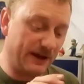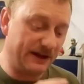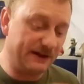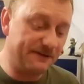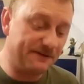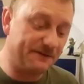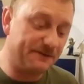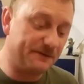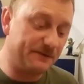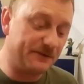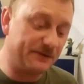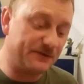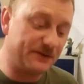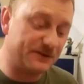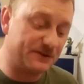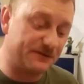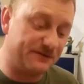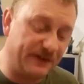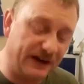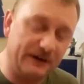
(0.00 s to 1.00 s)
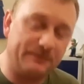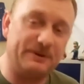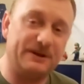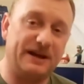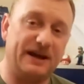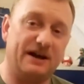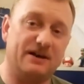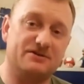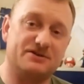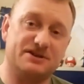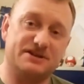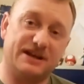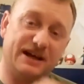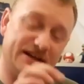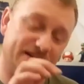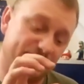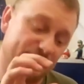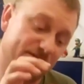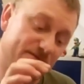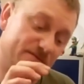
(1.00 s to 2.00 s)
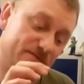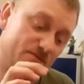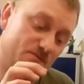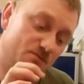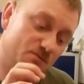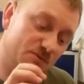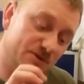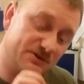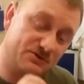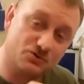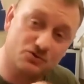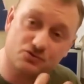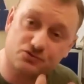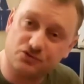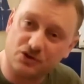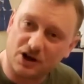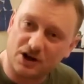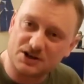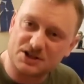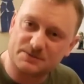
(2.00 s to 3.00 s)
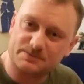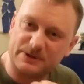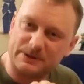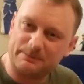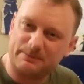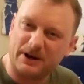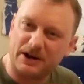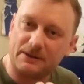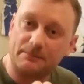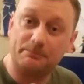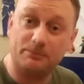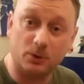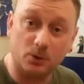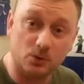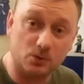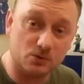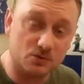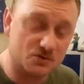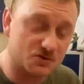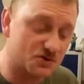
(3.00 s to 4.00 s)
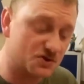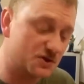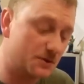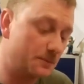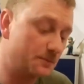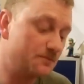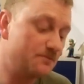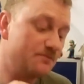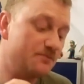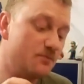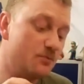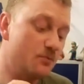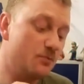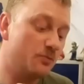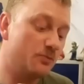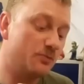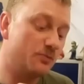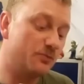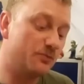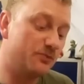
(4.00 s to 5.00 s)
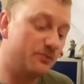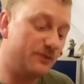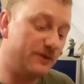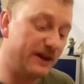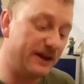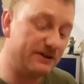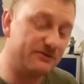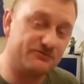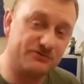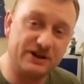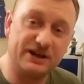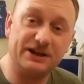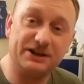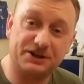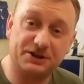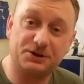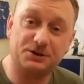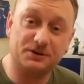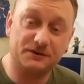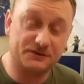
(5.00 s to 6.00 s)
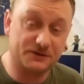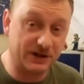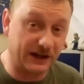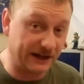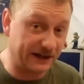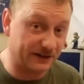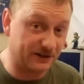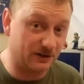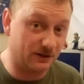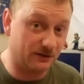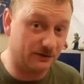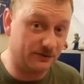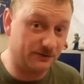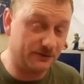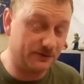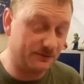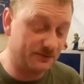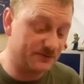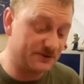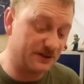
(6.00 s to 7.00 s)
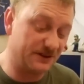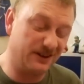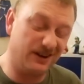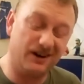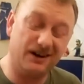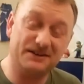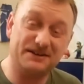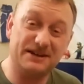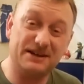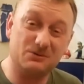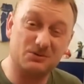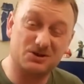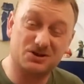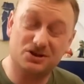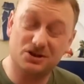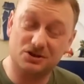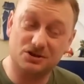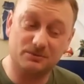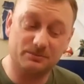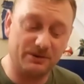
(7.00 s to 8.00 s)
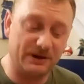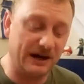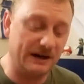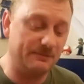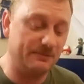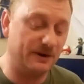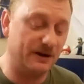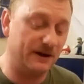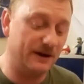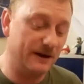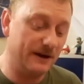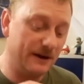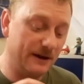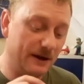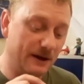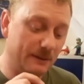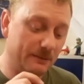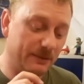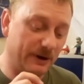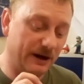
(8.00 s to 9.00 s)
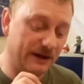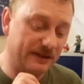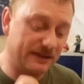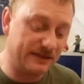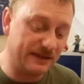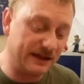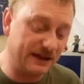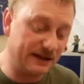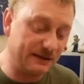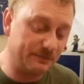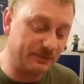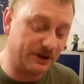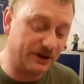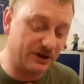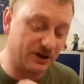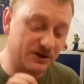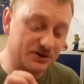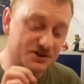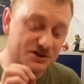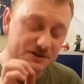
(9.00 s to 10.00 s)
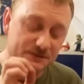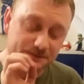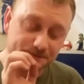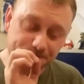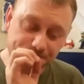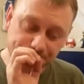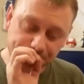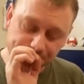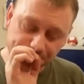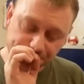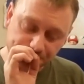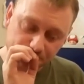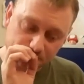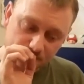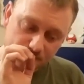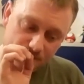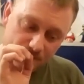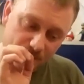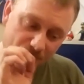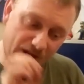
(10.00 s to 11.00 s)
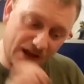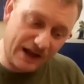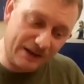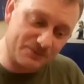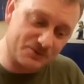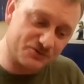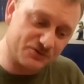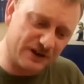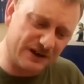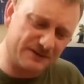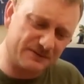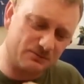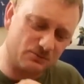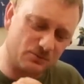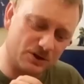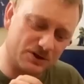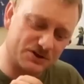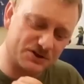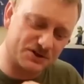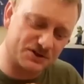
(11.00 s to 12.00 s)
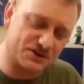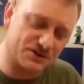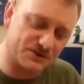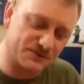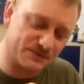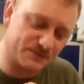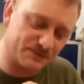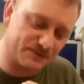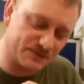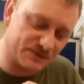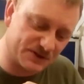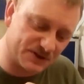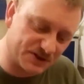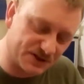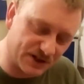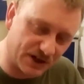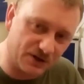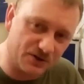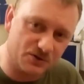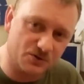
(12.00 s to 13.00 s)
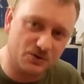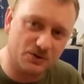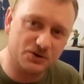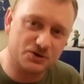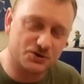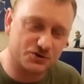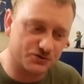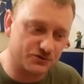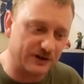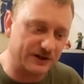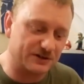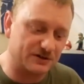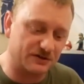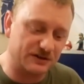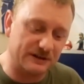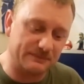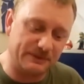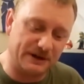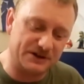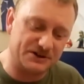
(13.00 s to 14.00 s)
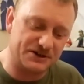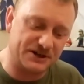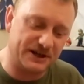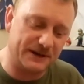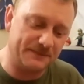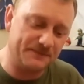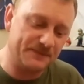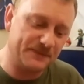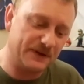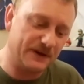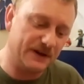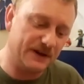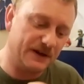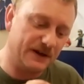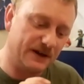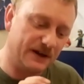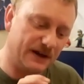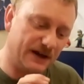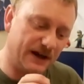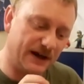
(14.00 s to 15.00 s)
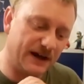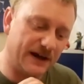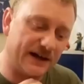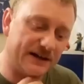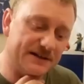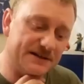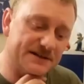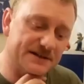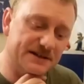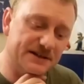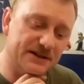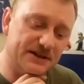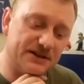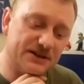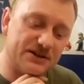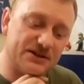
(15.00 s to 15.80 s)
And if the developing houses had grasped it by the balls, it really could have taken off. So the idea was good on paper, but I think because Amstrad was so strict on their budget and